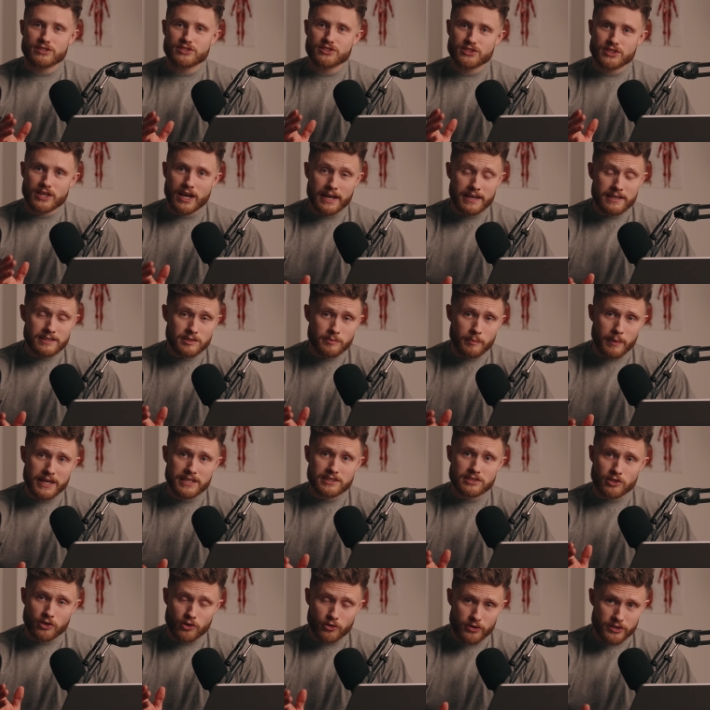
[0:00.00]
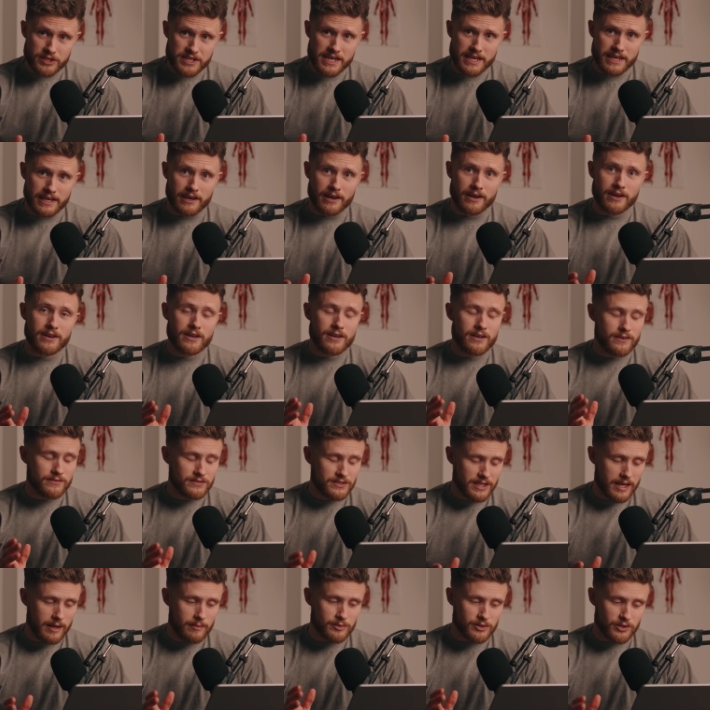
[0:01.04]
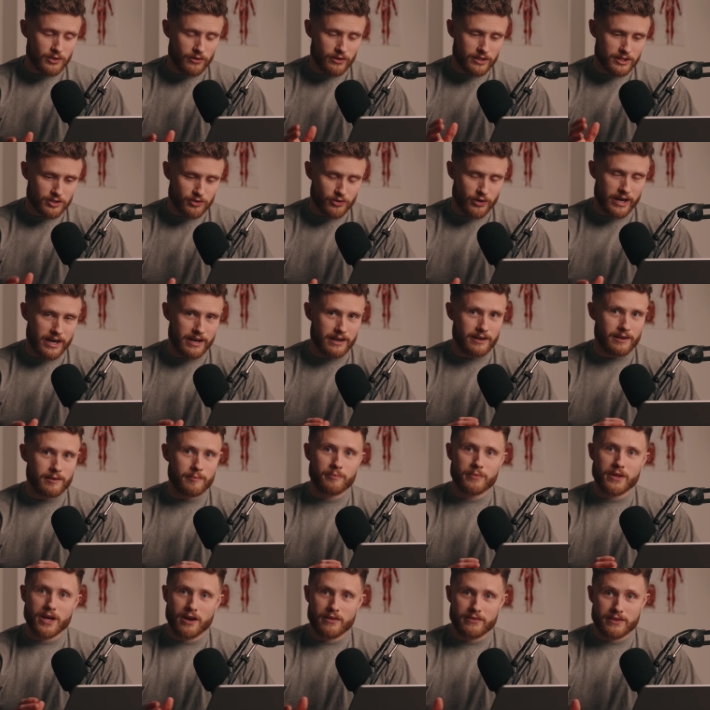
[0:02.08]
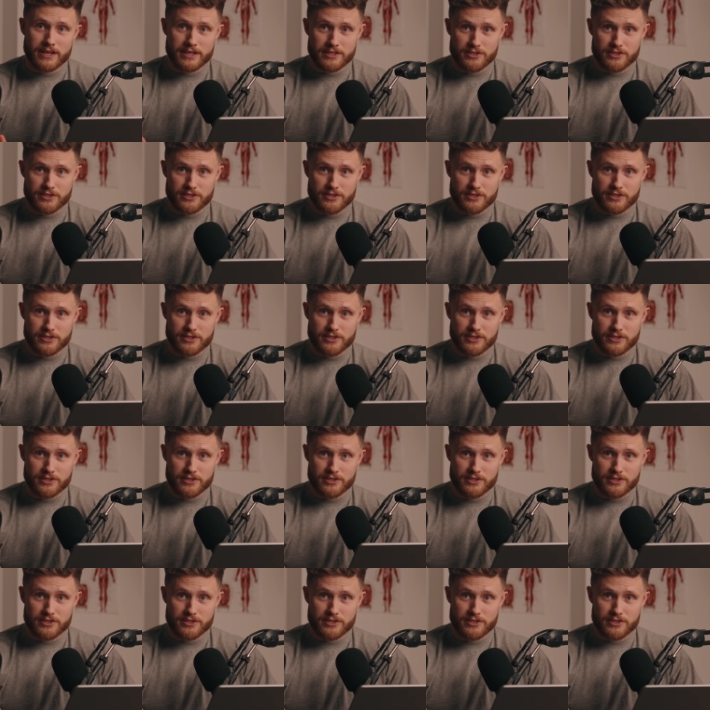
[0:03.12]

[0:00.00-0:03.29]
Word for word: science-based critique of Sam Sulek's training on the